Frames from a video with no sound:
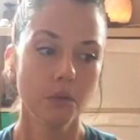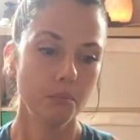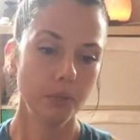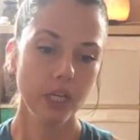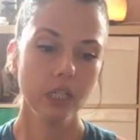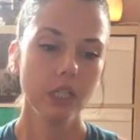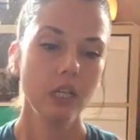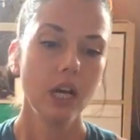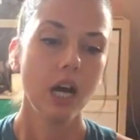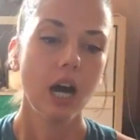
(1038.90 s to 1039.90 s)
but
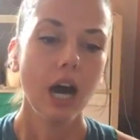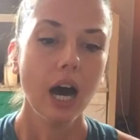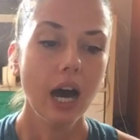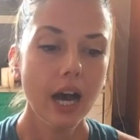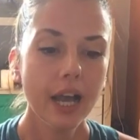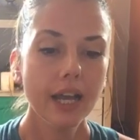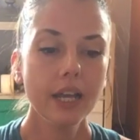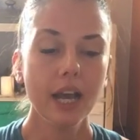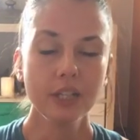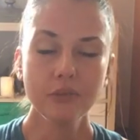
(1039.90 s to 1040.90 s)

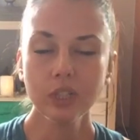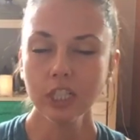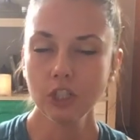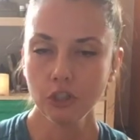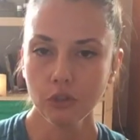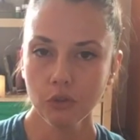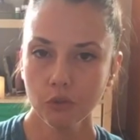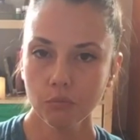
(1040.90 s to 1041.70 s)
I really do